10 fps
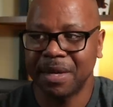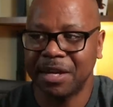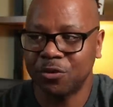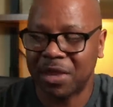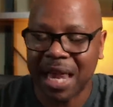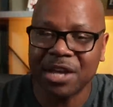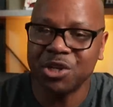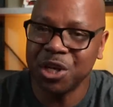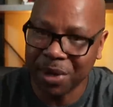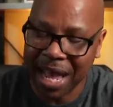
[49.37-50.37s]
And so for the last
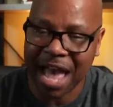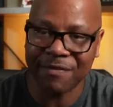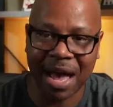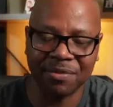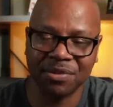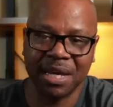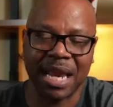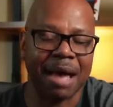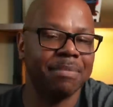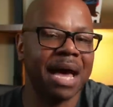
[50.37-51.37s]
year and a half, I've said
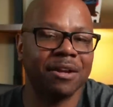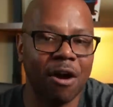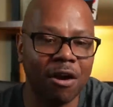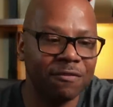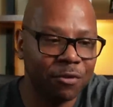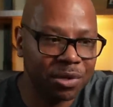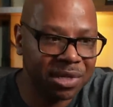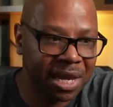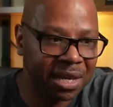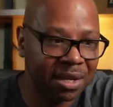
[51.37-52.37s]
I'm not calling for his
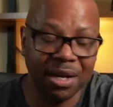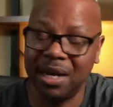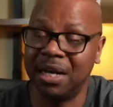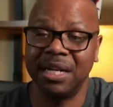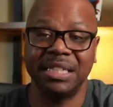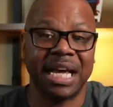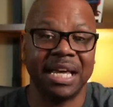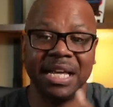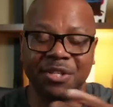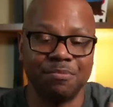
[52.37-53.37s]
head unless I
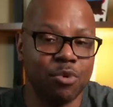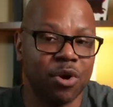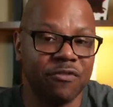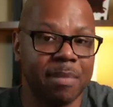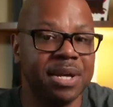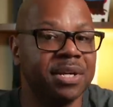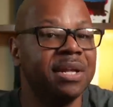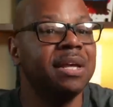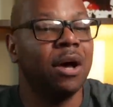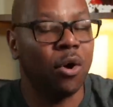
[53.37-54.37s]
get some more information
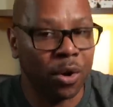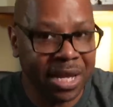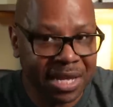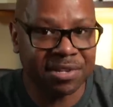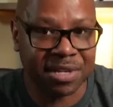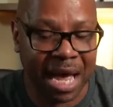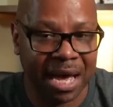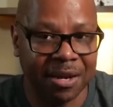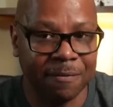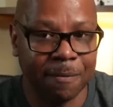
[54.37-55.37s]
on his
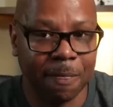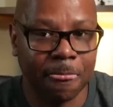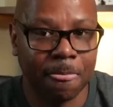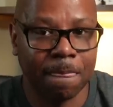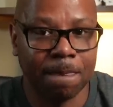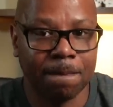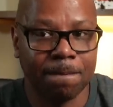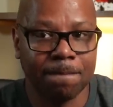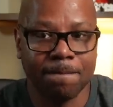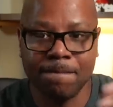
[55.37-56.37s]
side
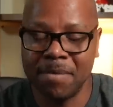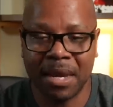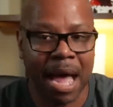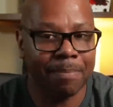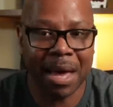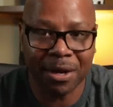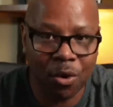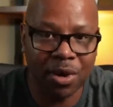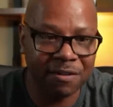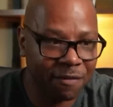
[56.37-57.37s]
then I'm not
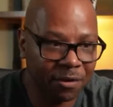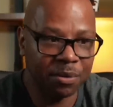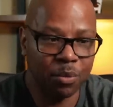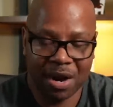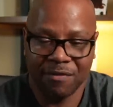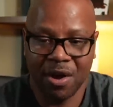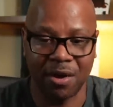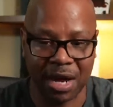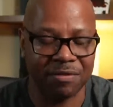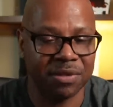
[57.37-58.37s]
going any further than where I've
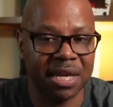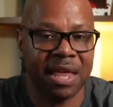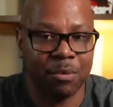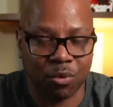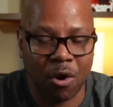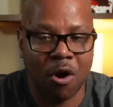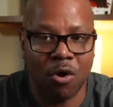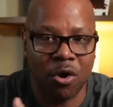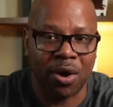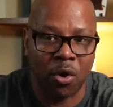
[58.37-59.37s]
gone. I've said they were wrong
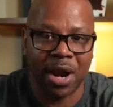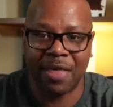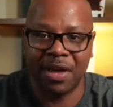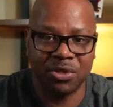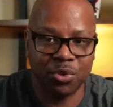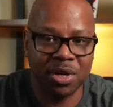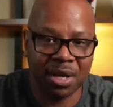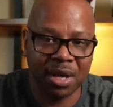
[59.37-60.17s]
on, on how they treated